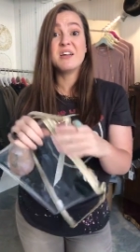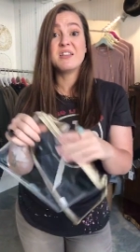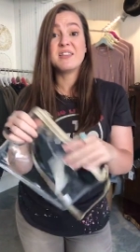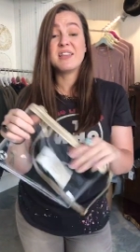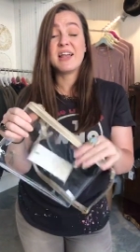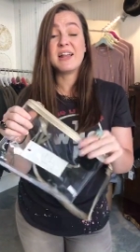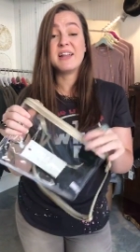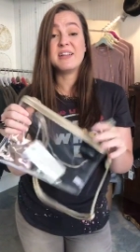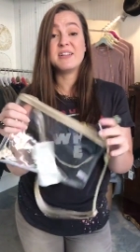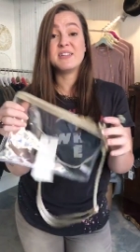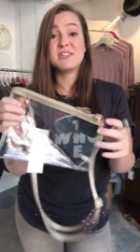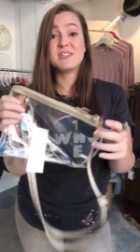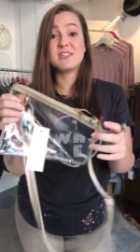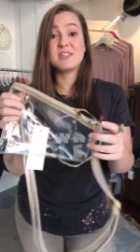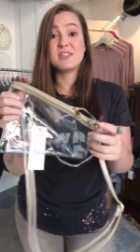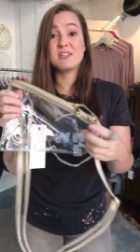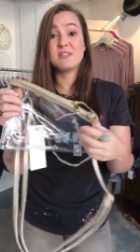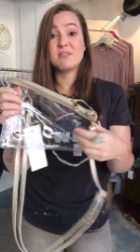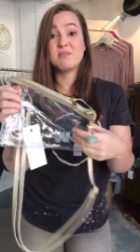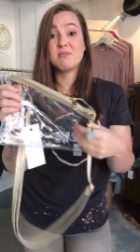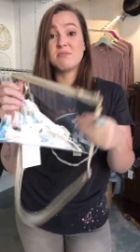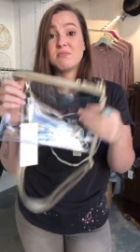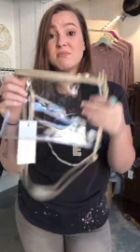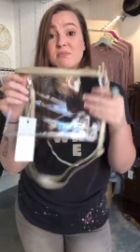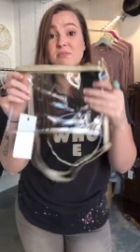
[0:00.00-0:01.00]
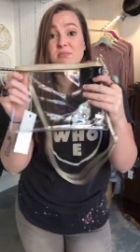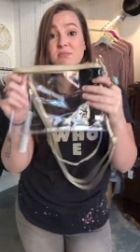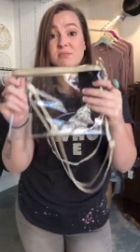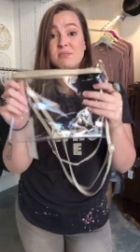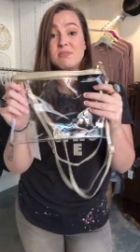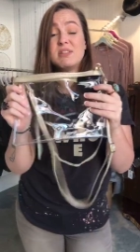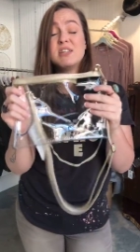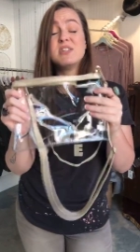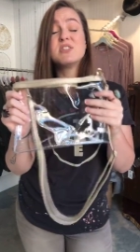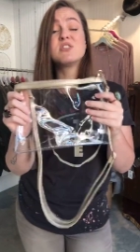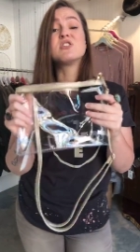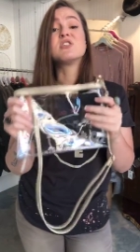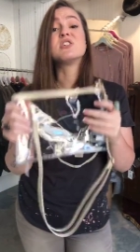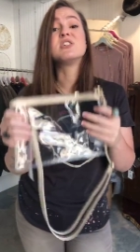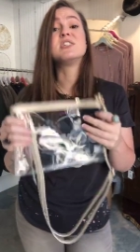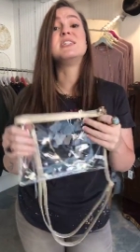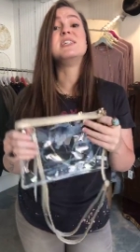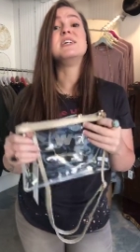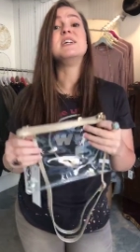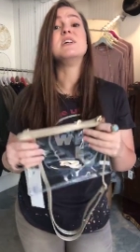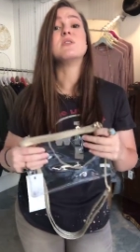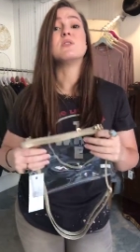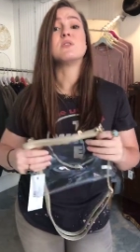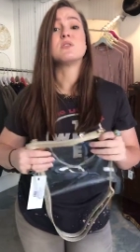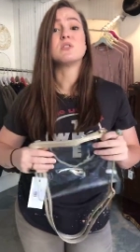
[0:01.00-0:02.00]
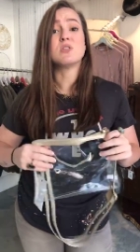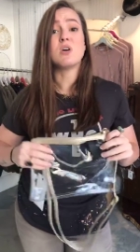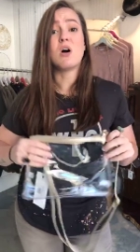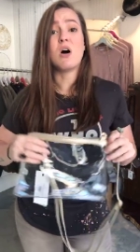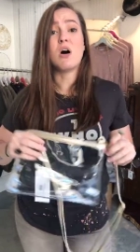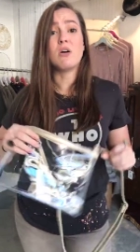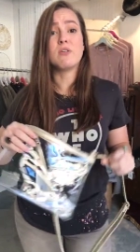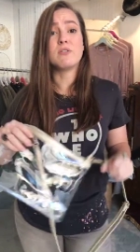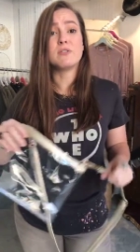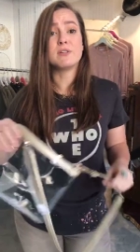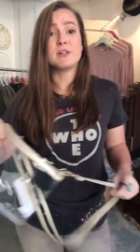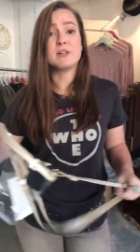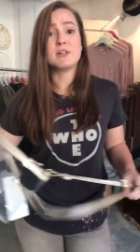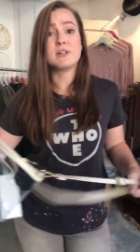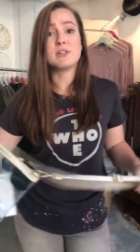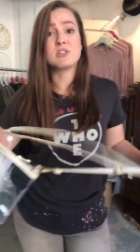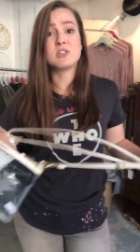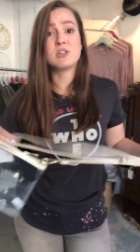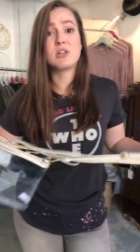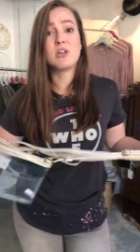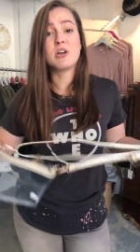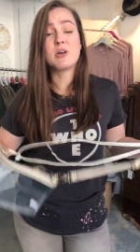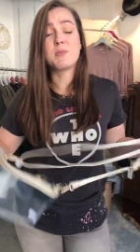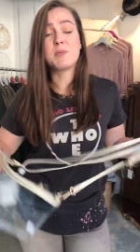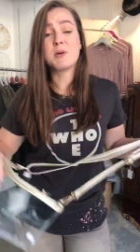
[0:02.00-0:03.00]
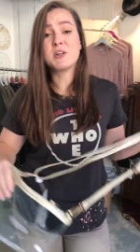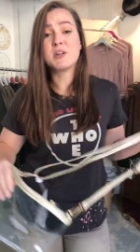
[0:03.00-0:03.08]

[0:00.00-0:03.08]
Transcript: That is, these are steals, y'all, for clear